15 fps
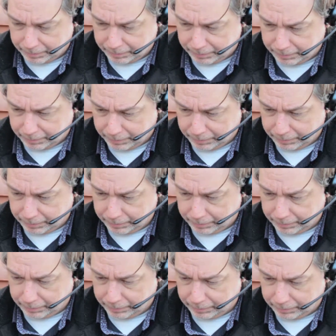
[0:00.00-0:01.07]

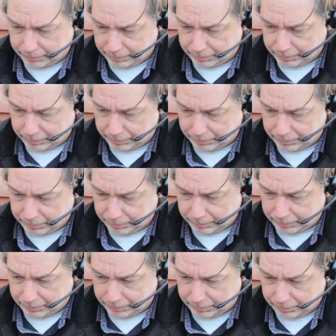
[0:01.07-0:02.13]

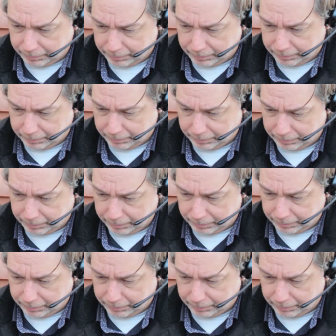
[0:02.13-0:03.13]
(no one is talking)